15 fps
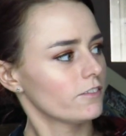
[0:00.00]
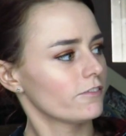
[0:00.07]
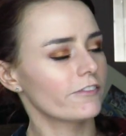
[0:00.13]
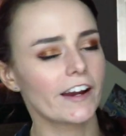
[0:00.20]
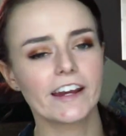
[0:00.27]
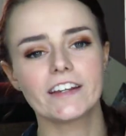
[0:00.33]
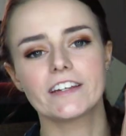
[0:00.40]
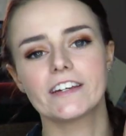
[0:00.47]

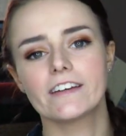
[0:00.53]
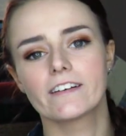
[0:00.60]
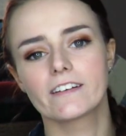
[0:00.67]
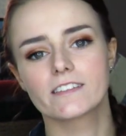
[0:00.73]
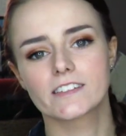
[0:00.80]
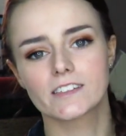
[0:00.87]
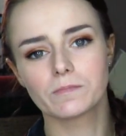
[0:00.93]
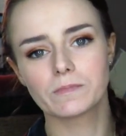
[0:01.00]
right
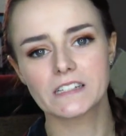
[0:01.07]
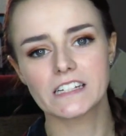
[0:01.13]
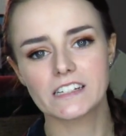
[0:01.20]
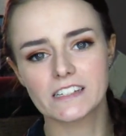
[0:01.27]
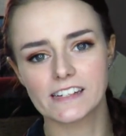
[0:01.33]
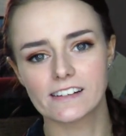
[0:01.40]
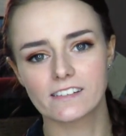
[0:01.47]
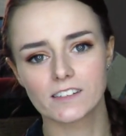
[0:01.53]
here some
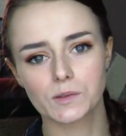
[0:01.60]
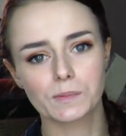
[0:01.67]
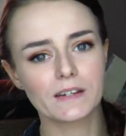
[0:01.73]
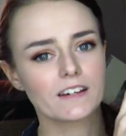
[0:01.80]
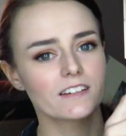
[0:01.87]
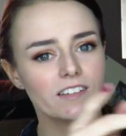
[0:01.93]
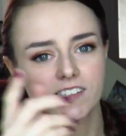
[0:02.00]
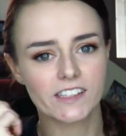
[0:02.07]
details
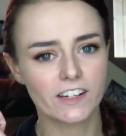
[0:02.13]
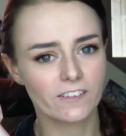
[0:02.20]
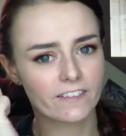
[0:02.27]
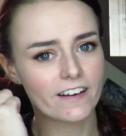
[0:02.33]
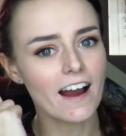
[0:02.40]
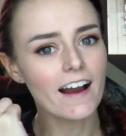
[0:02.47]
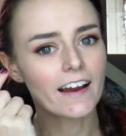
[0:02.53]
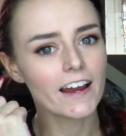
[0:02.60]
because they're
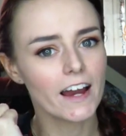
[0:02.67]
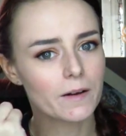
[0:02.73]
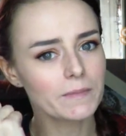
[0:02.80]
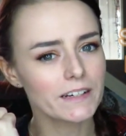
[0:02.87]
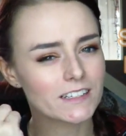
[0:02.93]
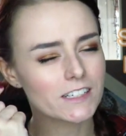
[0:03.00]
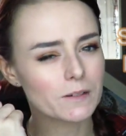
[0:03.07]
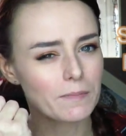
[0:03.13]
not
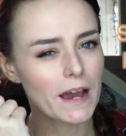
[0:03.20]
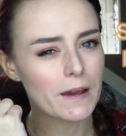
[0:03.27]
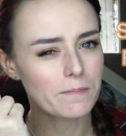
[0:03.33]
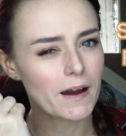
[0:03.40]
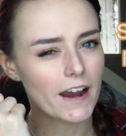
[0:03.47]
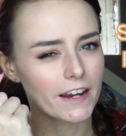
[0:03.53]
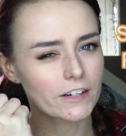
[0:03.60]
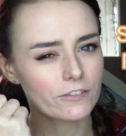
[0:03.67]
coming to my
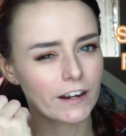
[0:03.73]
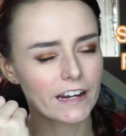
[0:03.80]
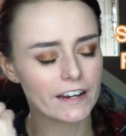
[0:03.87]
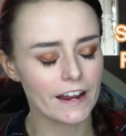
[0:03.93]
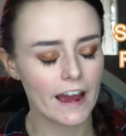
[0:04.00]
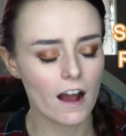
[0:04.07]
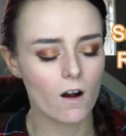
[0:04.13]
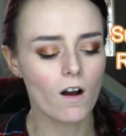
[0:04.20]
mind right
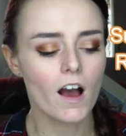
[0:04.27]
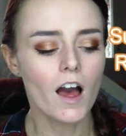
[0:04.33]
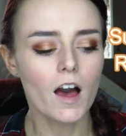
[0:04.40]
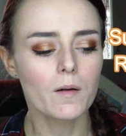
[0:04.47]
now.